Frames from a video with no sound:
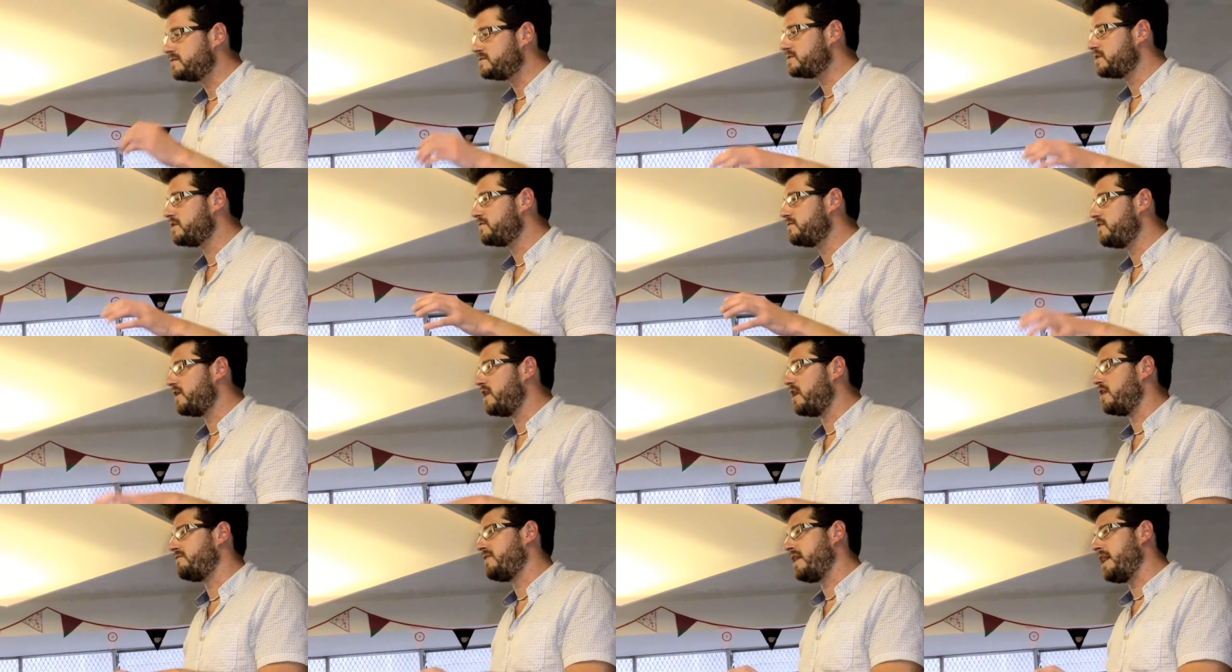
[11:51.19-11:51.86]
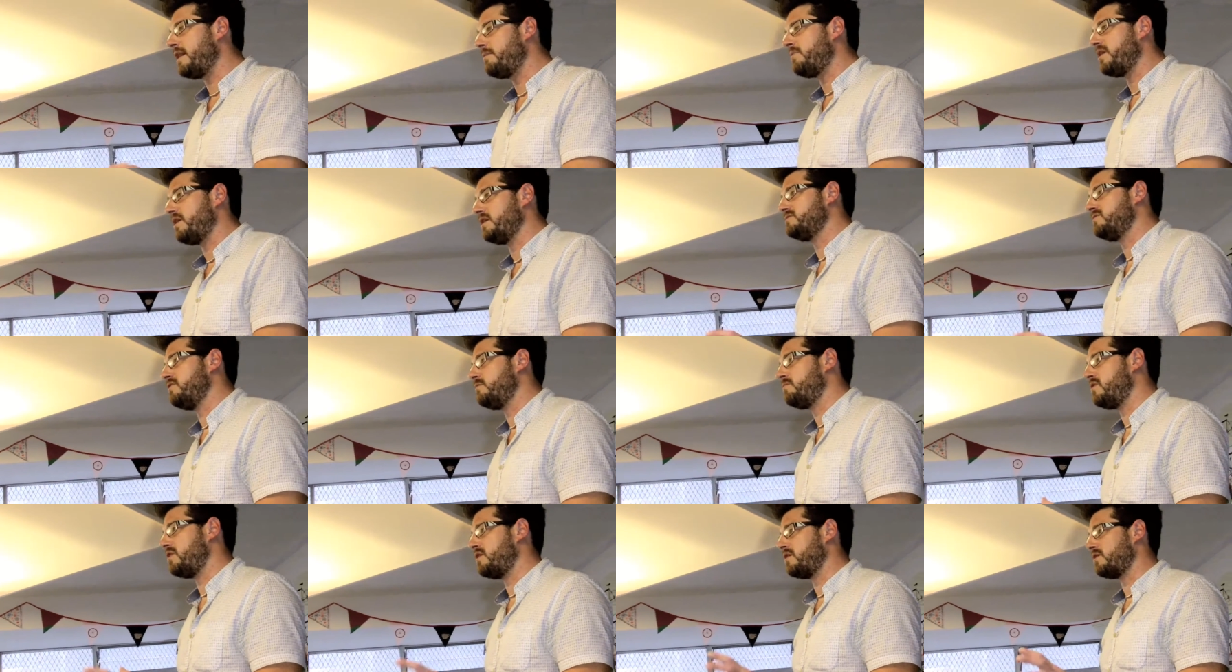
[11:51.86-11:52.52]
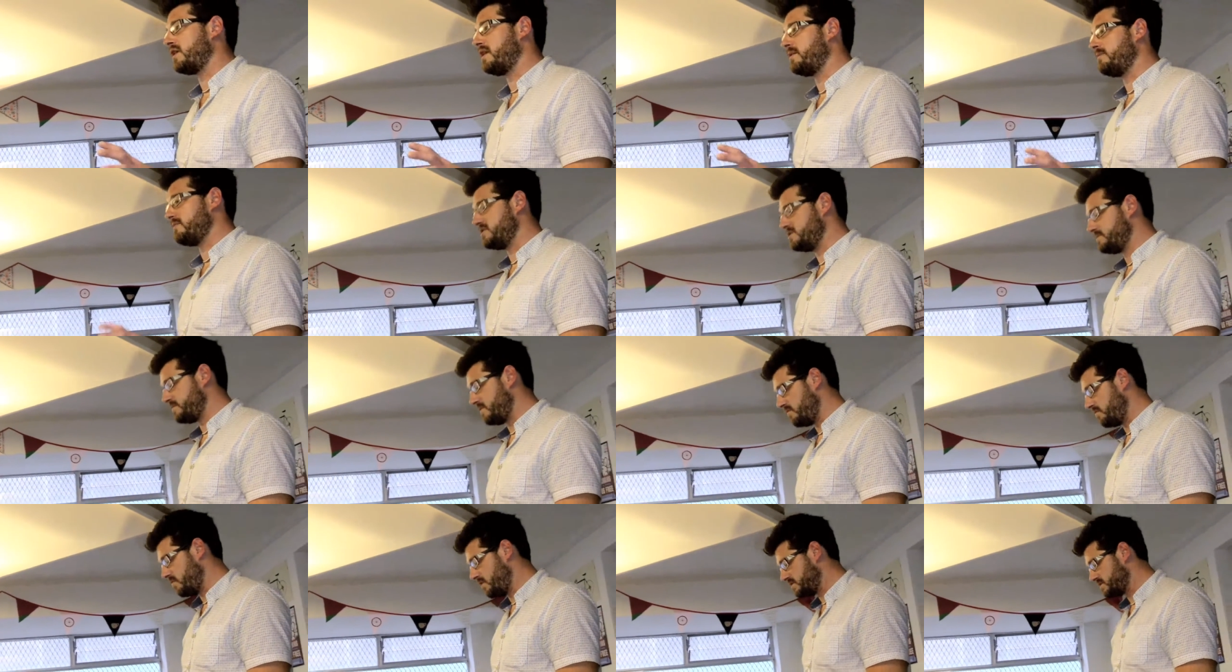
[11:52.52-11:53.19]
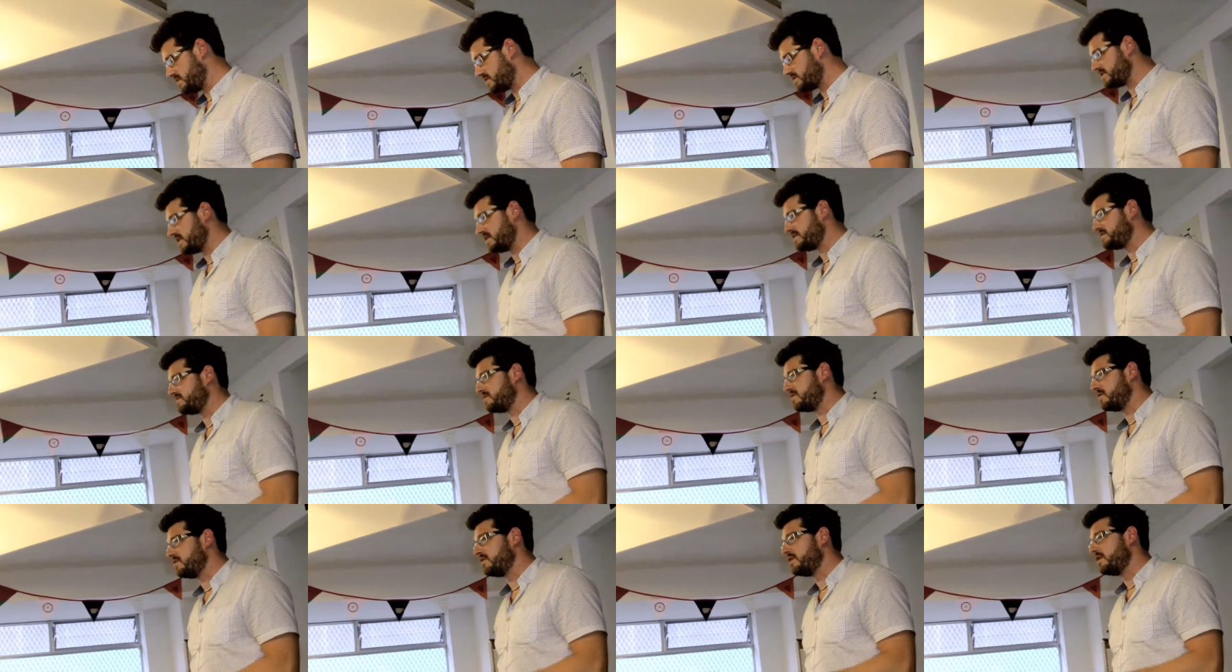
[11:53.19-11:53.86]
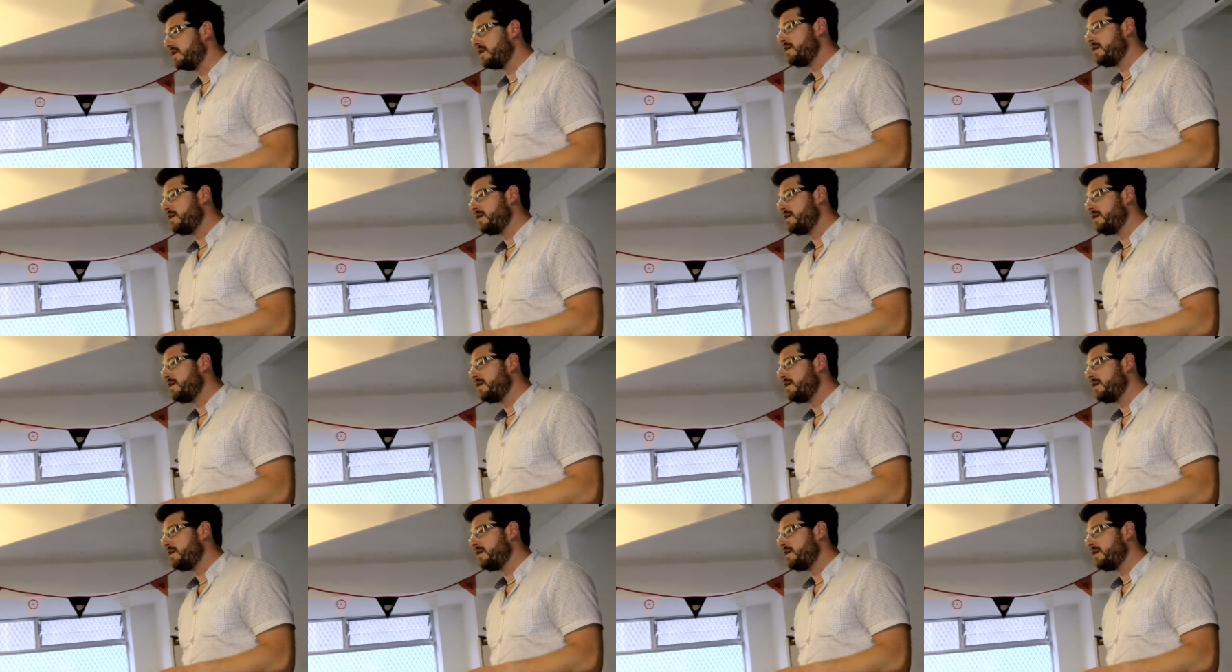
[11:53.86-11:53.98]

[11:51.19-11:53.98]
So far, that part of the programme has been really successful.